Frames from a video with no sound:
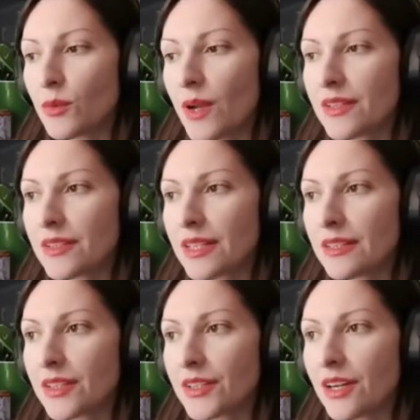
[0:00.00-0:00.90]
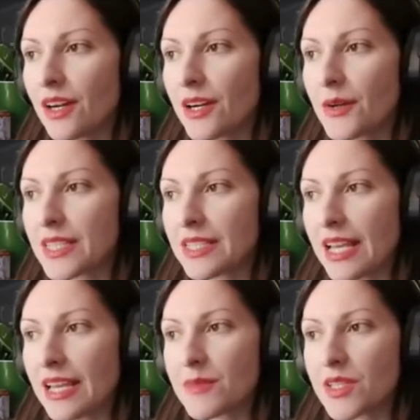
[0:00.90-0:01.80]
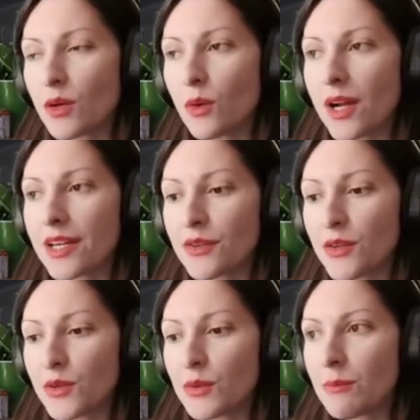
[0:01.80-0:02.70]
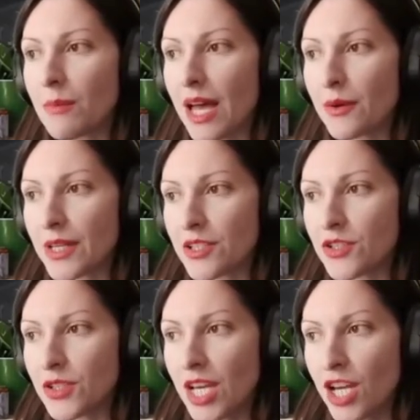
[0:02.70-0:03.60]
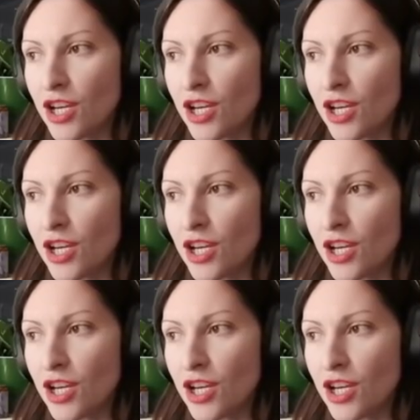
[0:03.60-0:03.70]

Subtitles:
rather than their current names acquired through marriage.